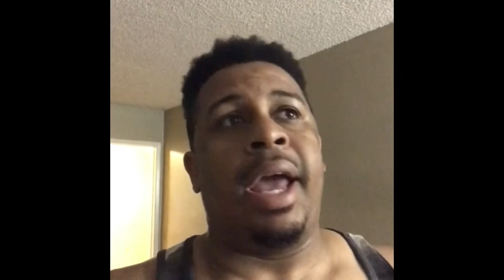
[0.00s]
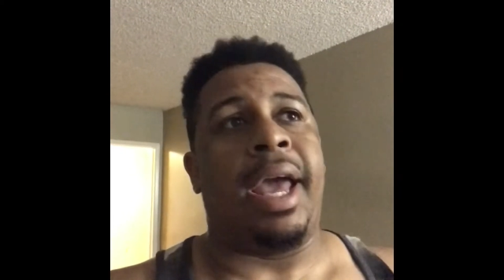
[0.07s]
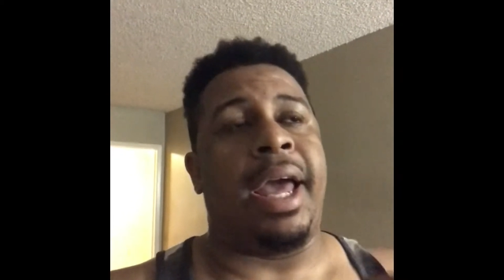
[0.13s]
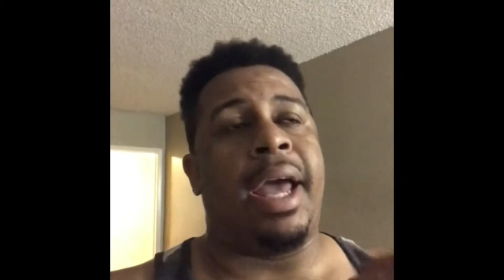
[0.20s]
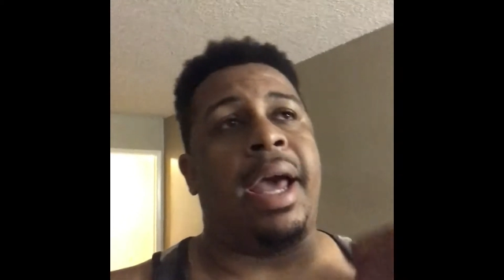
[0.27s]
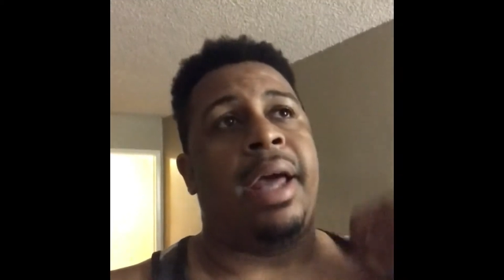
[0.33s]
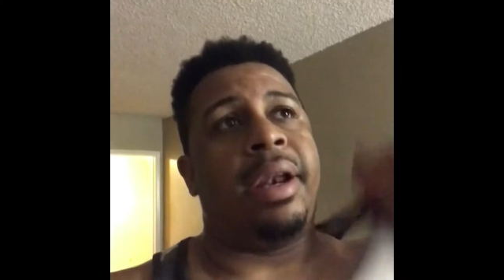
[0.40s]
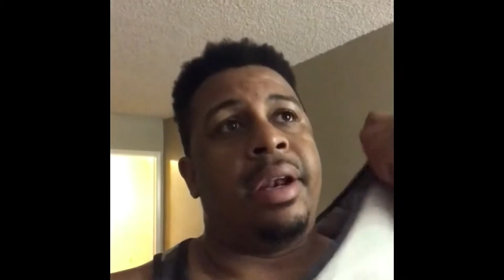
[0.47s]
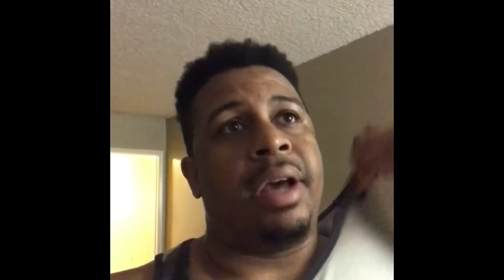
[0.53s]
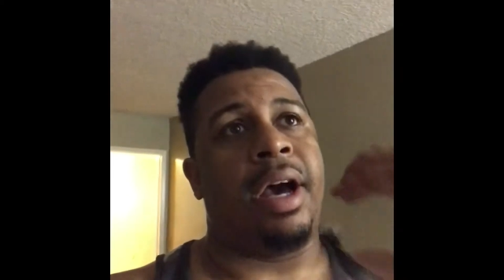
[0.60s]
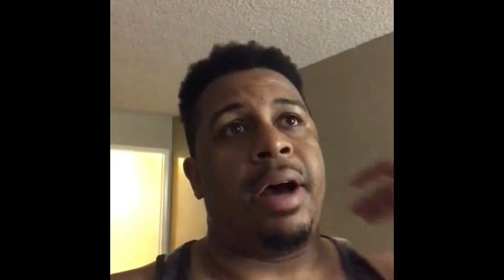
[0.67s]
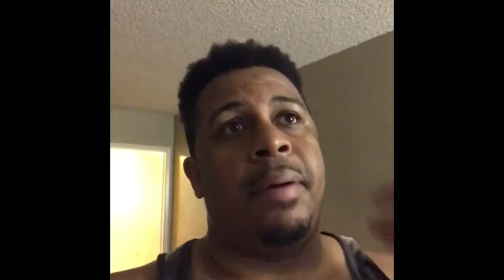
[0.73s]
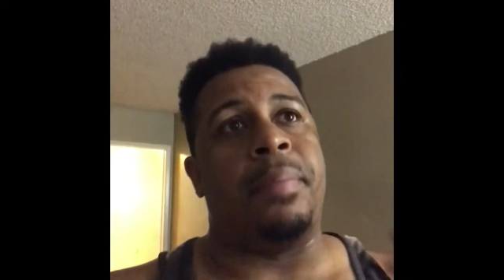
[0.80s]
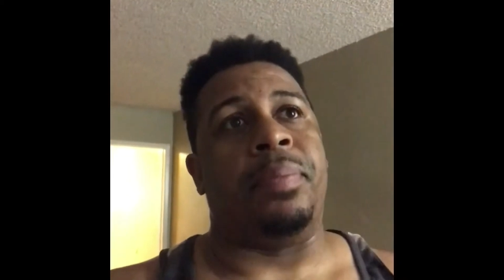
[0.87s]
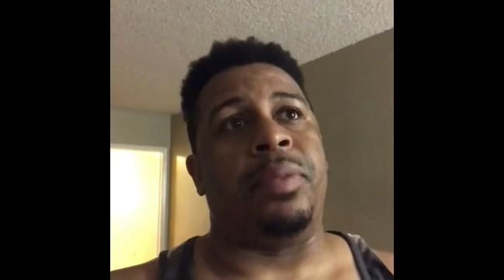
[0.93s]

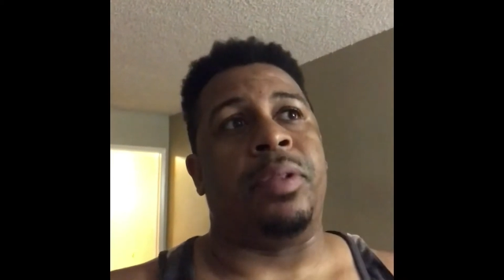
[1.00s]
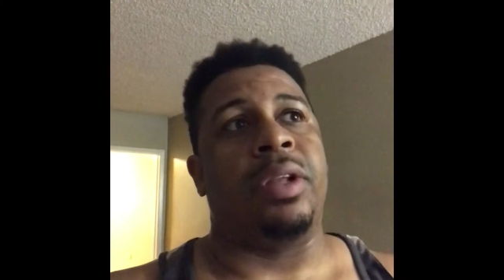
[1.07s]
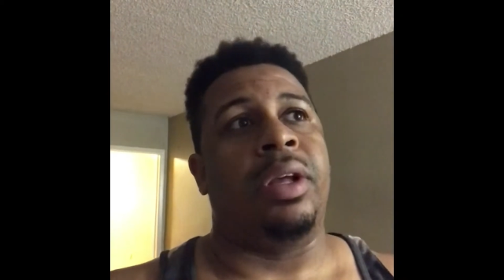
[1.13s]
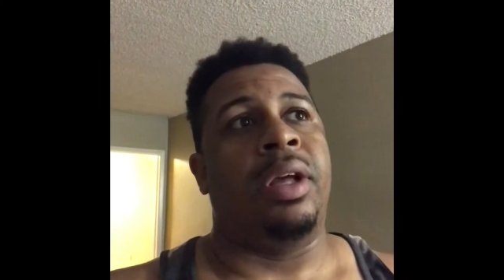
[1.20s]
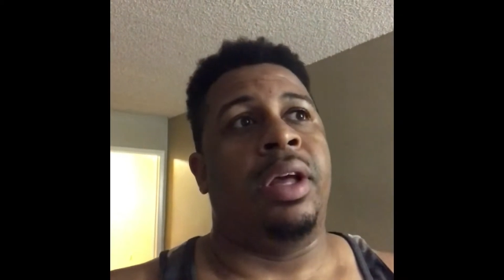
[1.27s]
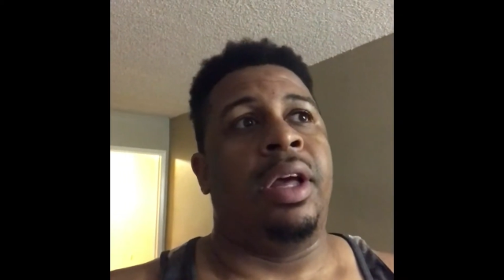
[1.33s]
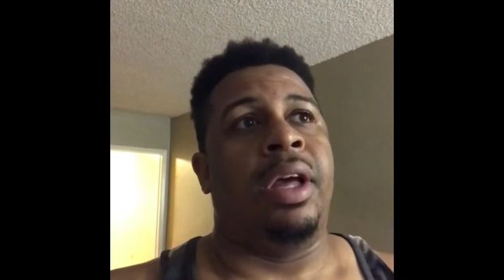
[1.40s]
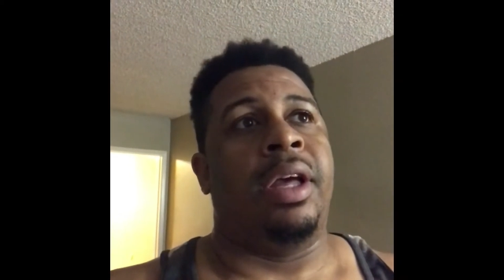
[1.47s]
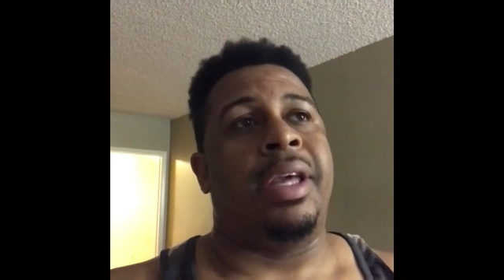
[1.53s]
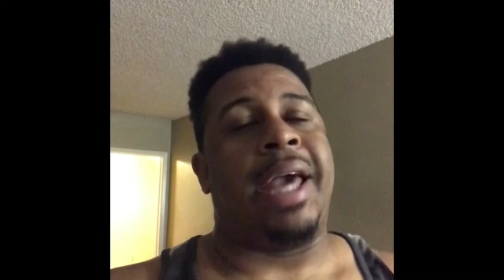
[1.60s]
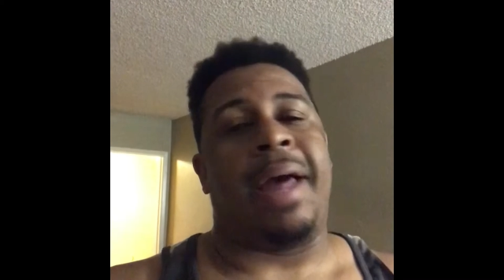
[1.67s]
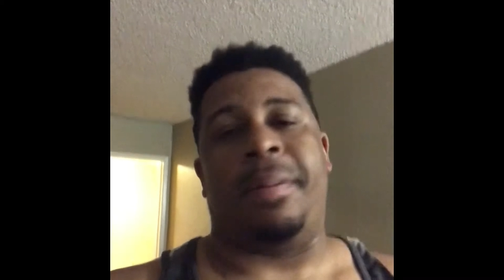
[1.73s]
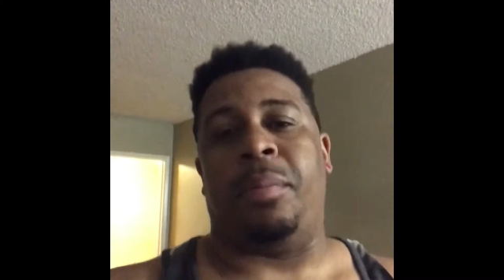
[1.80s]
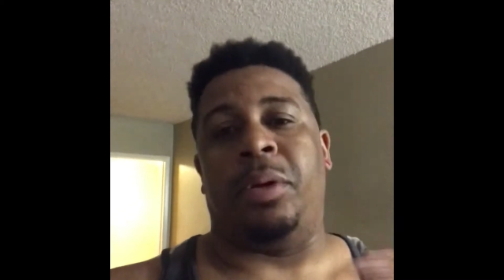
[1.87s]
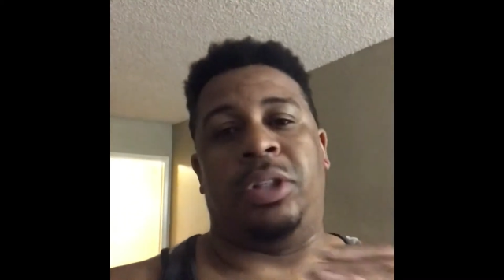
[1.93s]
And
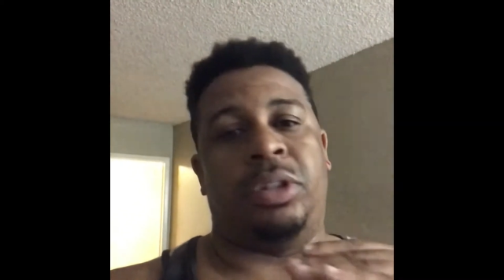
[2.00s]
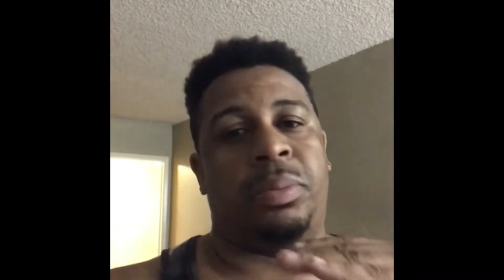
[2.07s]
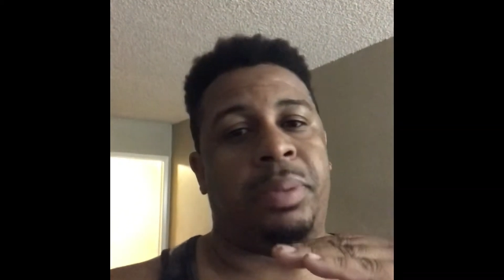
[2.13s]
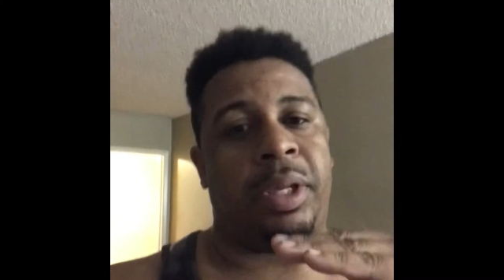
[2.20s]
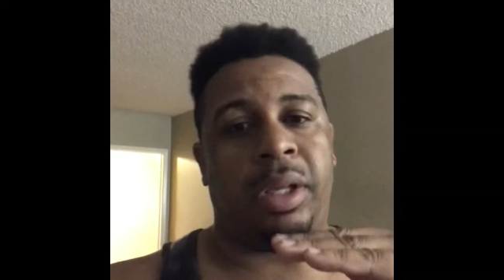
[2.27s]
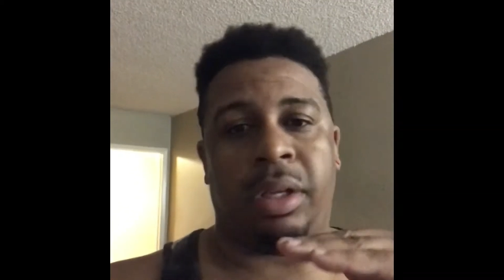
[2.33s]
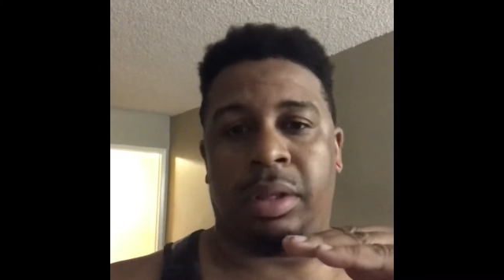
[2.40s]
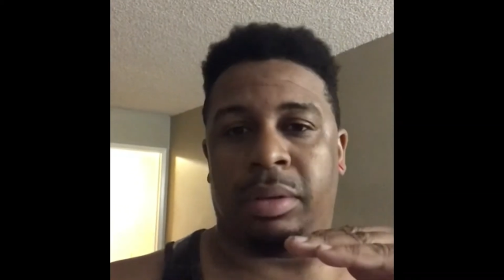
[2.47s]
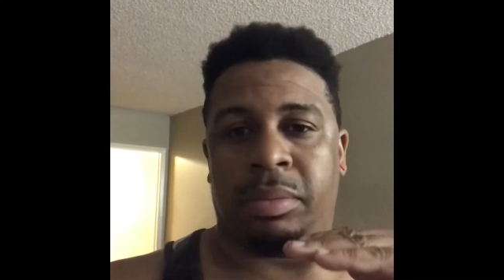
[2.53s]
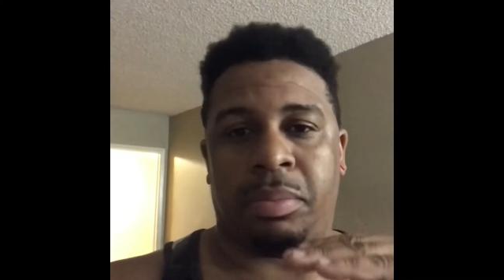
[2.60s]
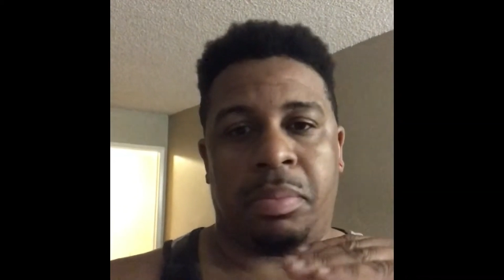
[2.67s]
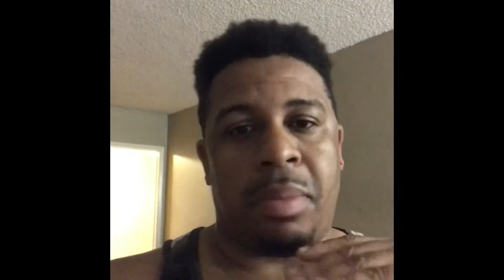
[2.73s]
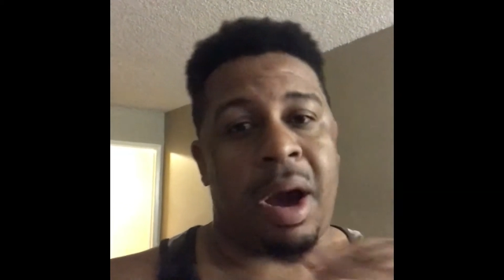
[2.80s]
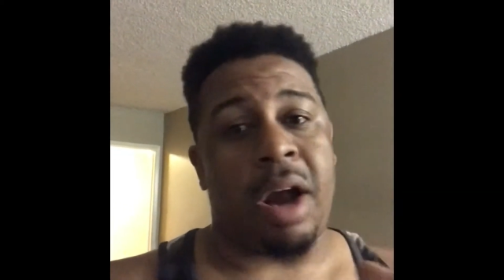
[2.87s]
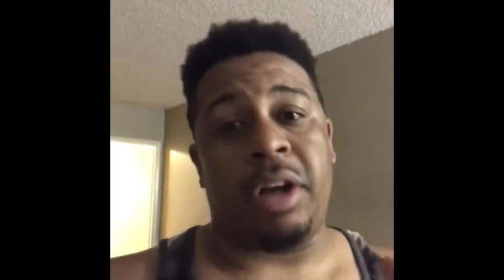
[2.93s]
which will be
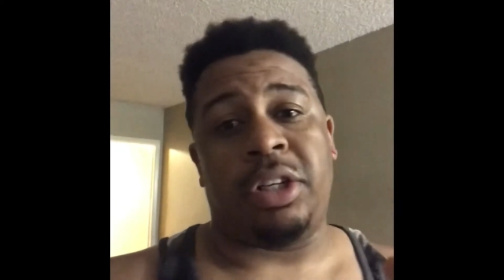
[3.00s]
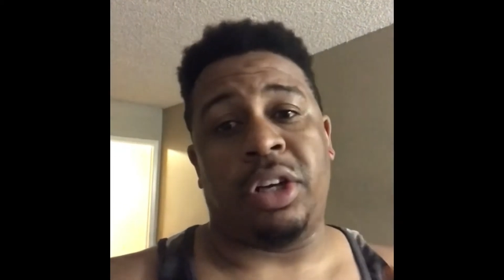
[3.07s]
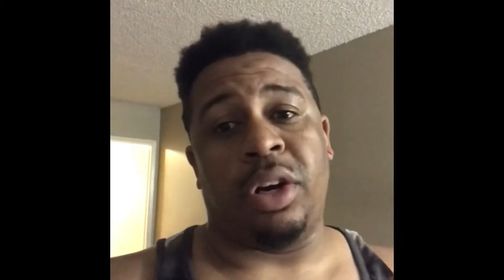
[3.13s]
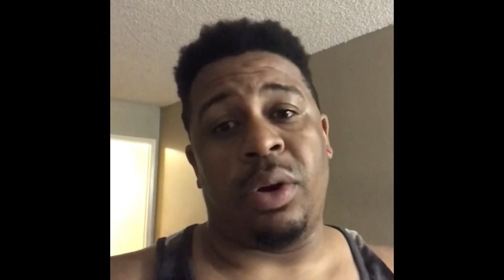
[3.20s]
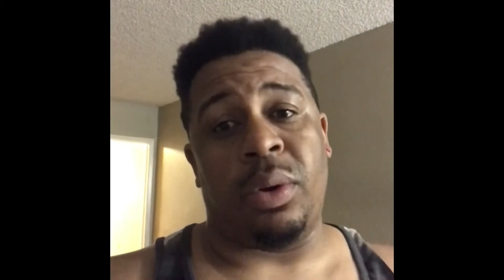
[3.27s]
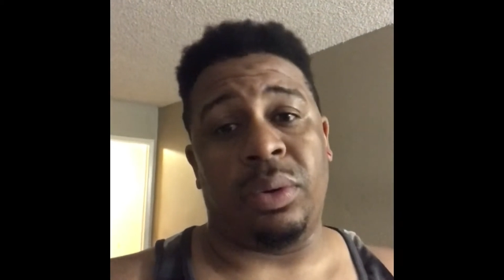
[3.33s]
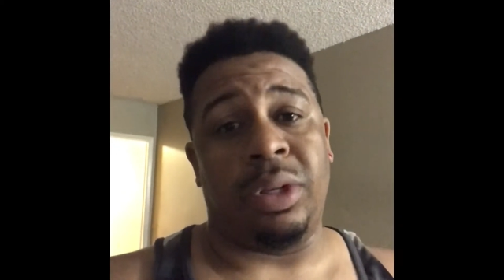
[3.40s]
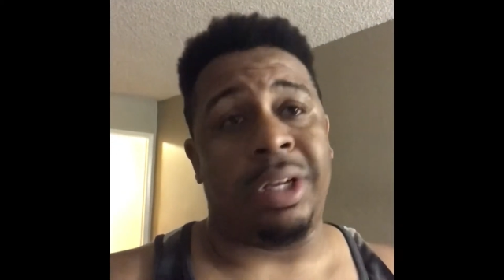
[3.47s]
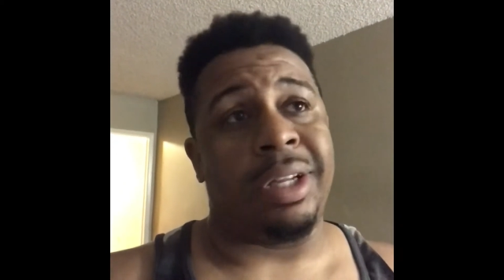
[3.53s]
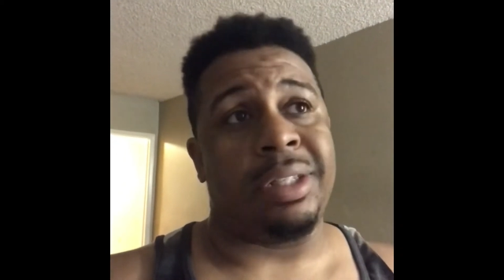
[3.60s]
monitored only.